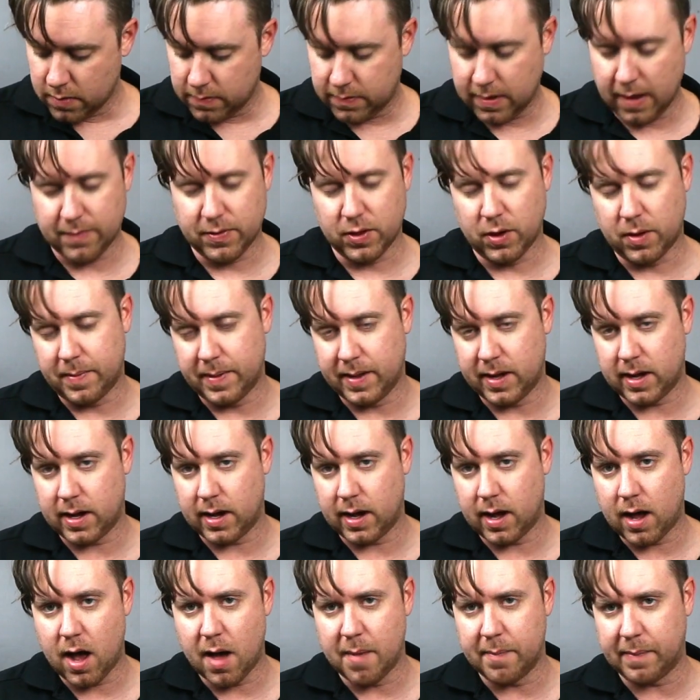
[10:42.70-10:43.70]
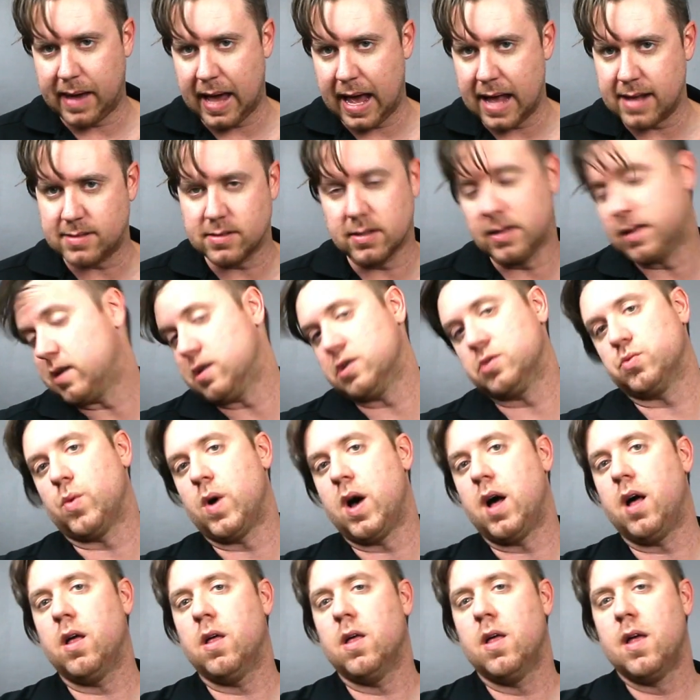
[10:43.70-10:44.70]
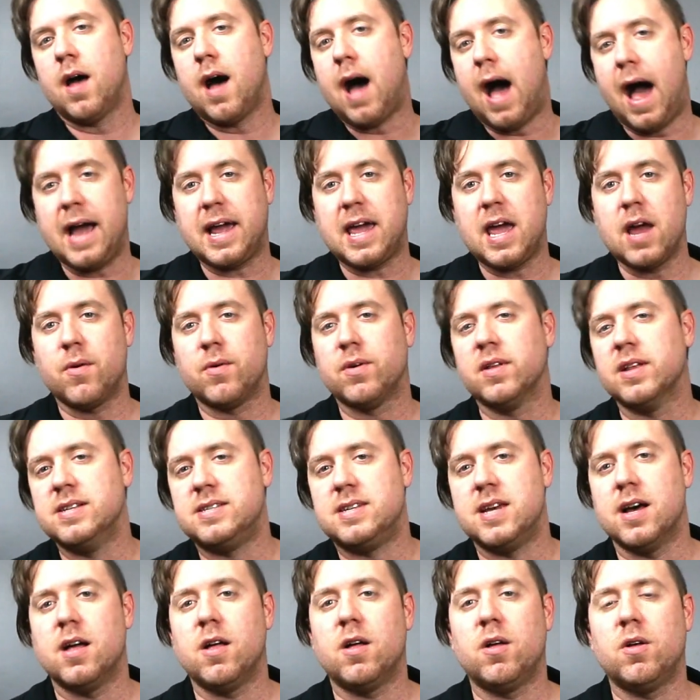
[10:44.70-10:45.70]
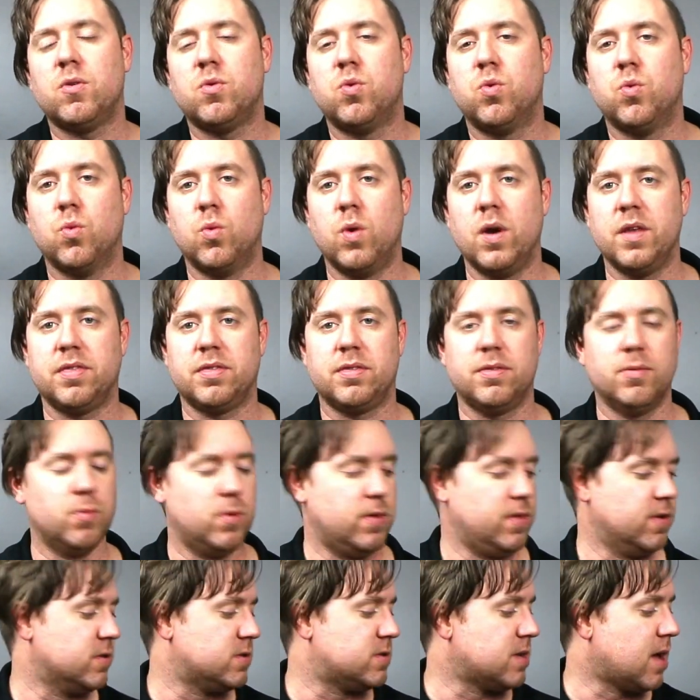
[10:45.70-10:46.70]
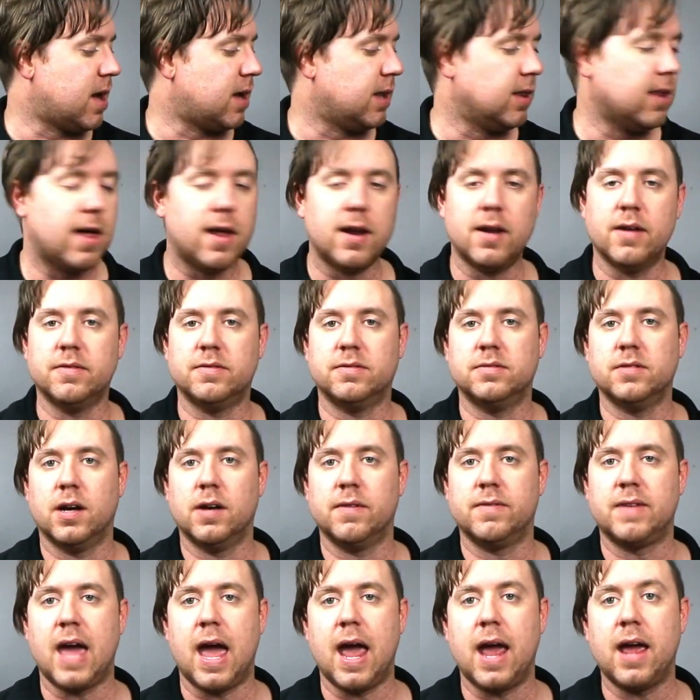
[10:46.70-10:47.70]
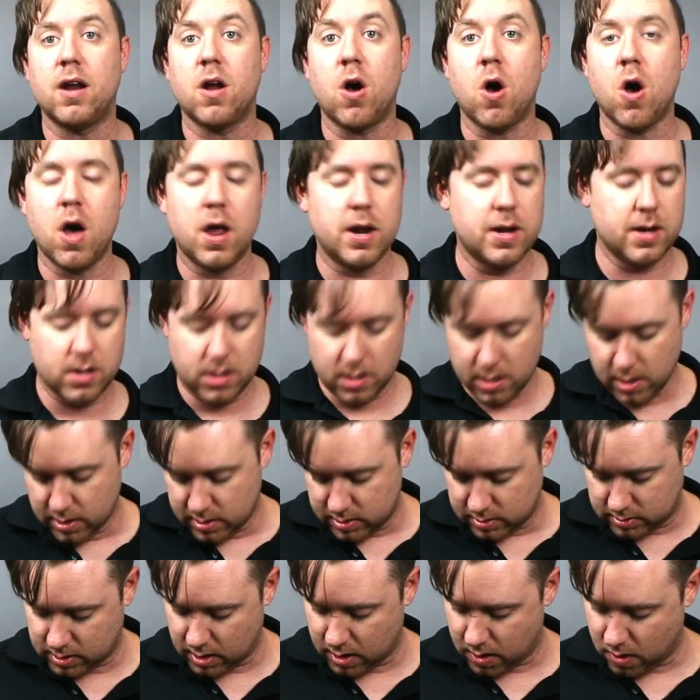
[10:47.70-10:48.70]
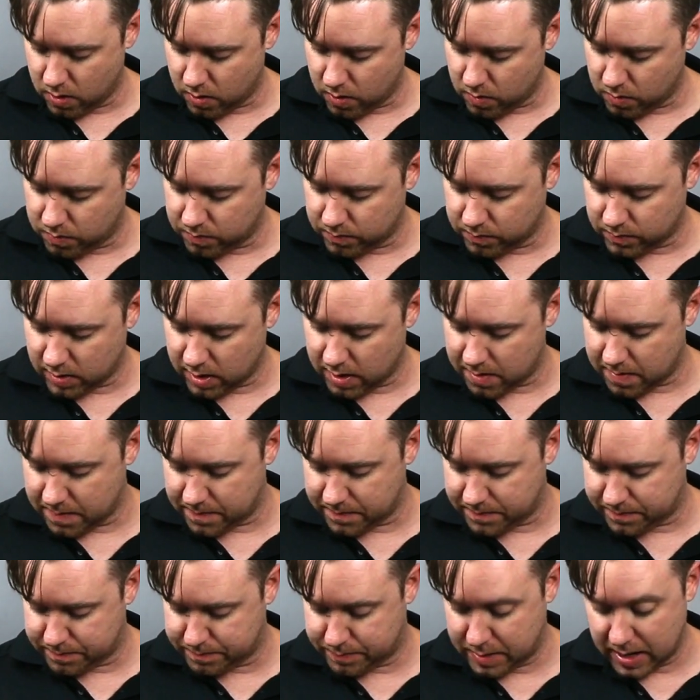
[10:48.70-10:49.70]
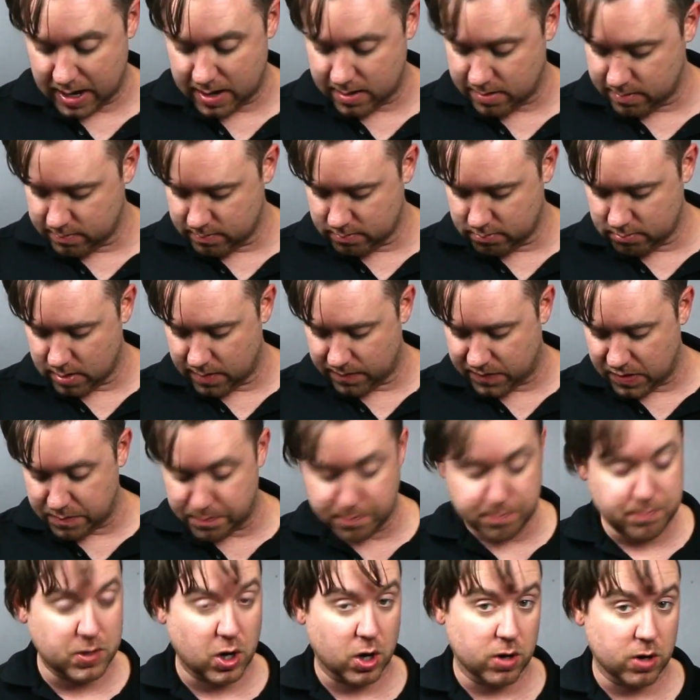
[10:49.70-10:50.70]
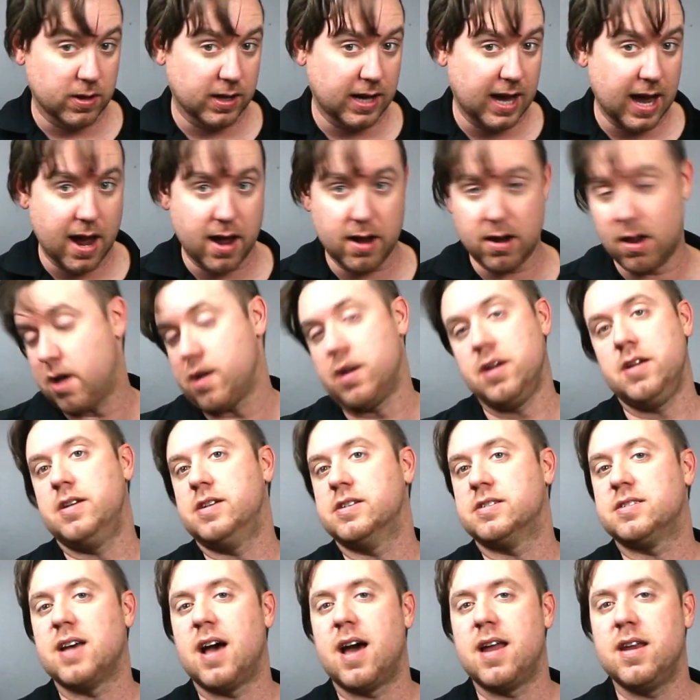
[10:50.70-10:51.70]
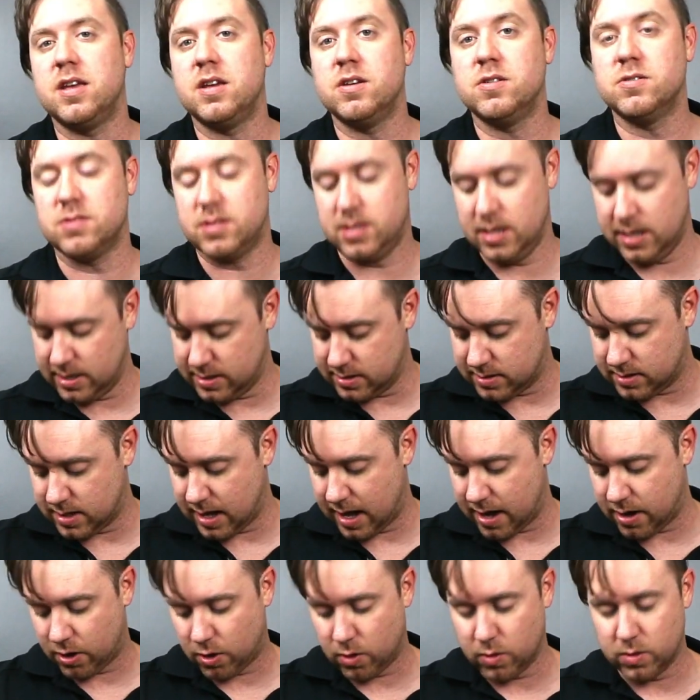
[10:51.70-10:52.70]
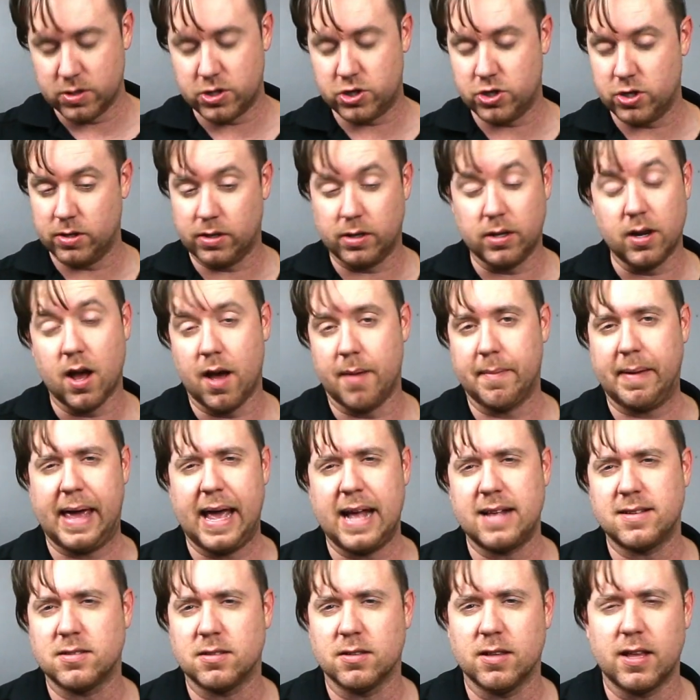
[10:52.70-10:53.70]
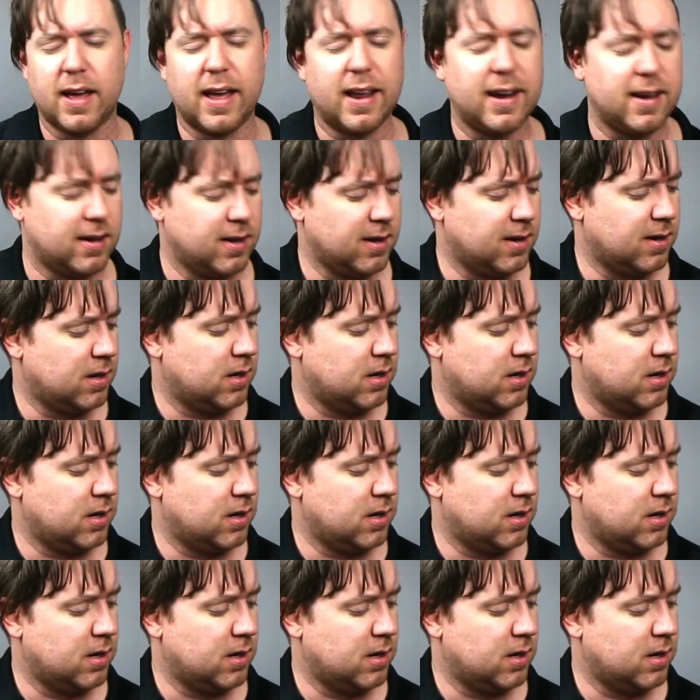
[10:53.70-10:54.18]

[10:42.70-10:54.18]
you have a little bit of hum canceling as well. I can't really tell when there's not a lot of gain on. So, but if you turn the gain on and you decide to use the outer coil, it should hum cancel that.